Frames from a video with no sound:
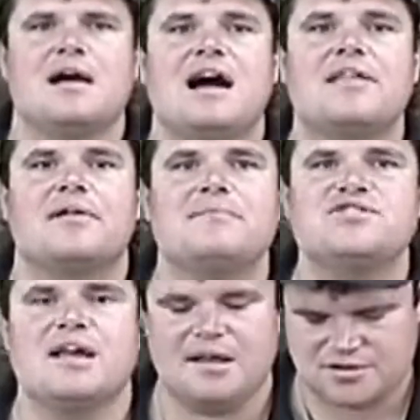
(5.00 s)
Hi there, I'm
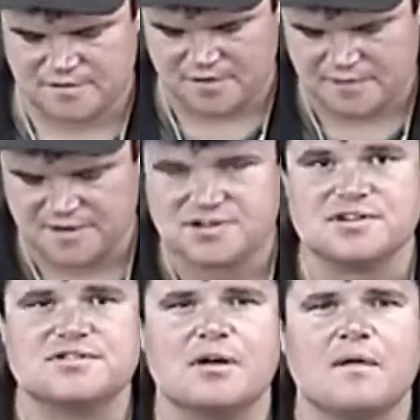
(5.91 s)
Jay Angel for The
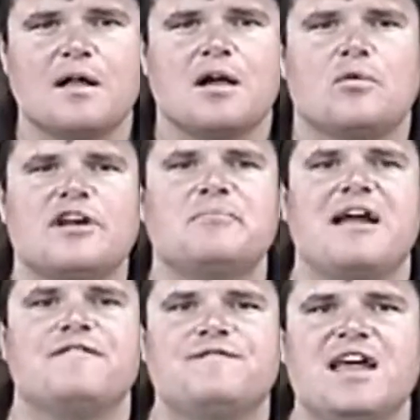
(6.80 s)
Fishing Show. One of
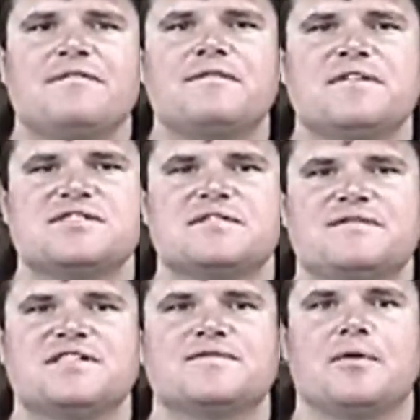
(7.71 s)
my favorite fish to
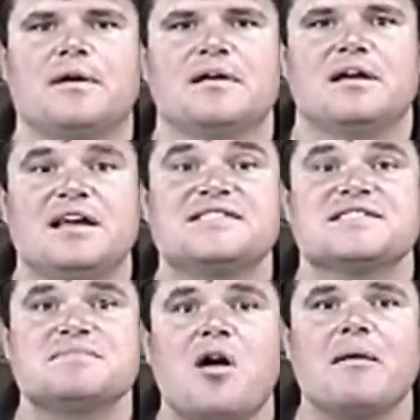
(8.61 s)
fish for is a
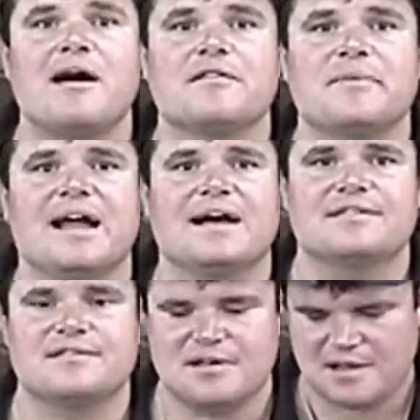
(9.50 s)
smallmouth
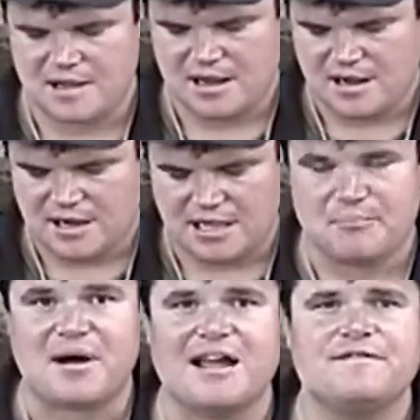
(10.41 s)
bass.
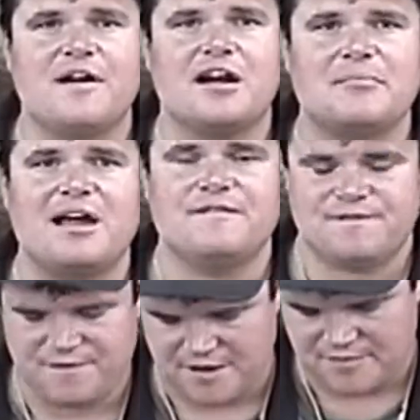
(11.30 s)
And by far, my
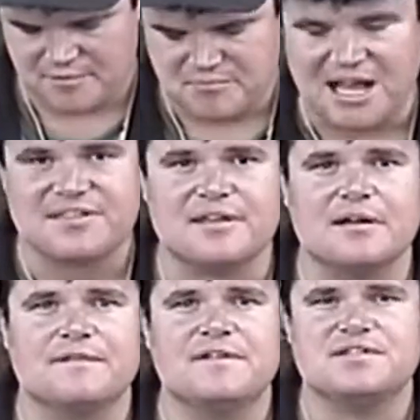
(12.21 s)
favorite method
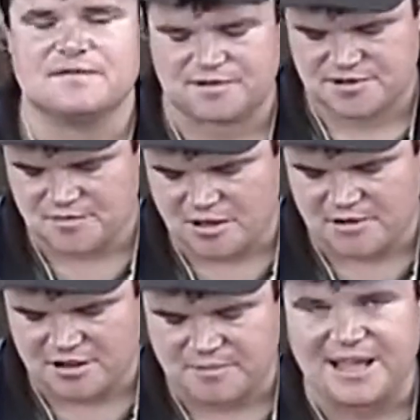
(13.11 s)
of fishing for
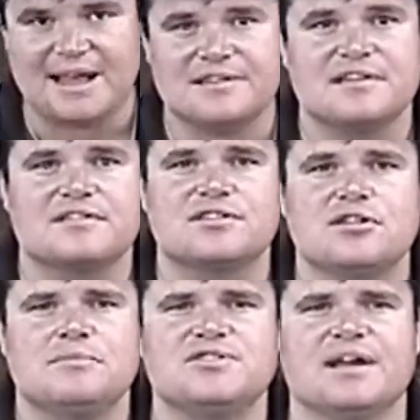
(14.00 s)
smallmouth bass is a
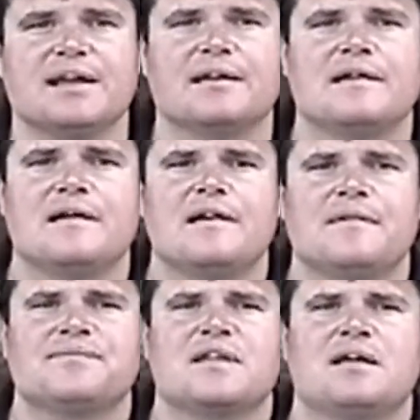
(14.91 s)
tube jig.
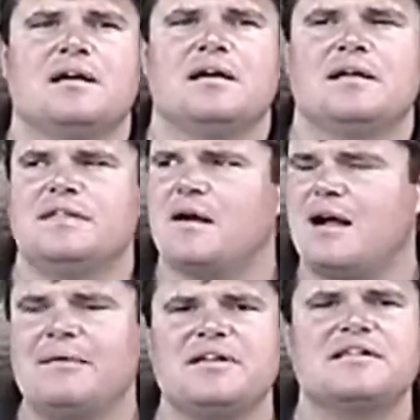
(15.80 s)
Now,
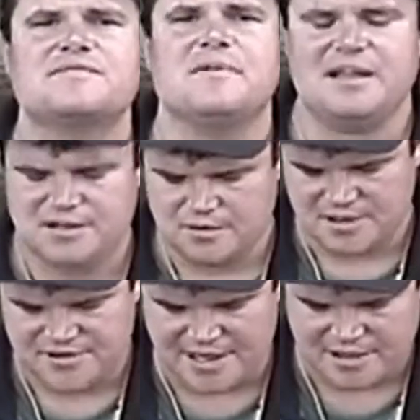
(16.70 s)
I'm going to explain to you
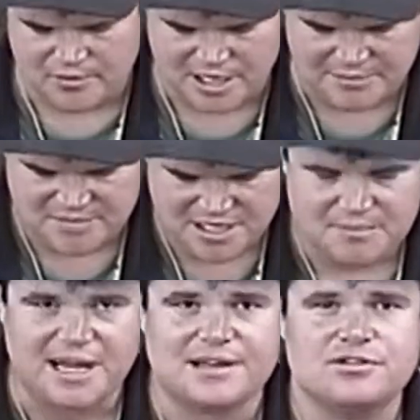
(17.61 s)
exactly what I
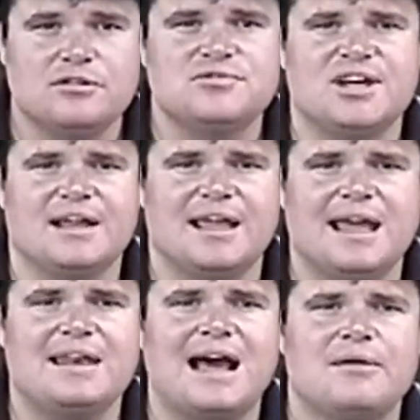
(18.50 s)
mean by a tube jig
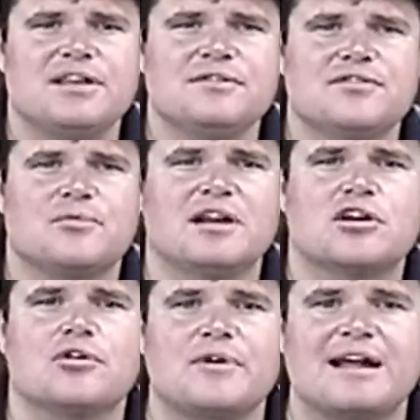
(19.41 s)
and how to use one
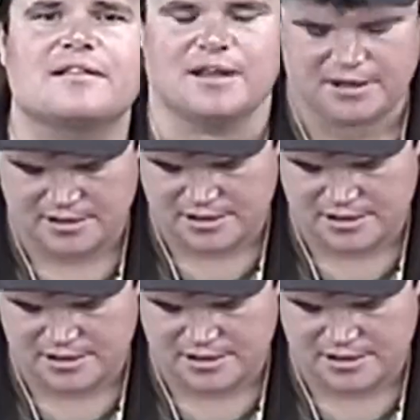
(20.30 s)
correctly.